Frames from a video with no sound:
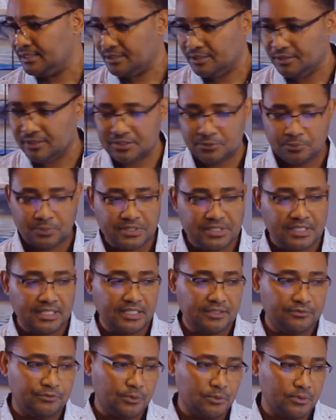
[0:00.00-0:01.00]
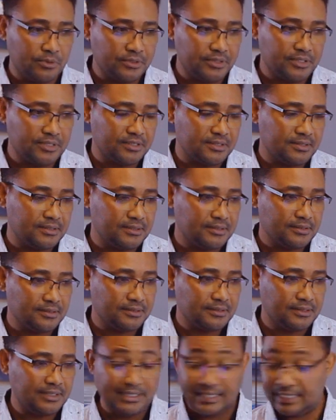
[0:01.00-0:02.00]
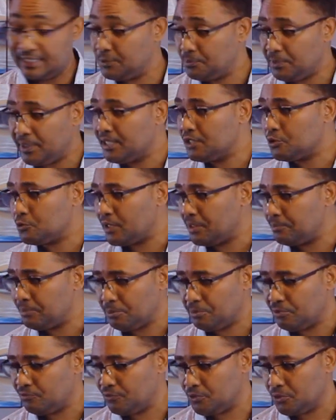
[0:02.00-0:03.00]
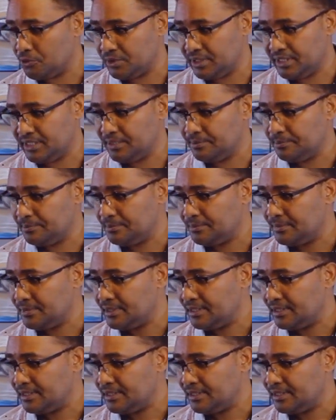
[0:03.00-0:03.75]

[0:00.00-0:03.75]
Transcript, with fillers: You know, especially if he was, it explains why people followed him,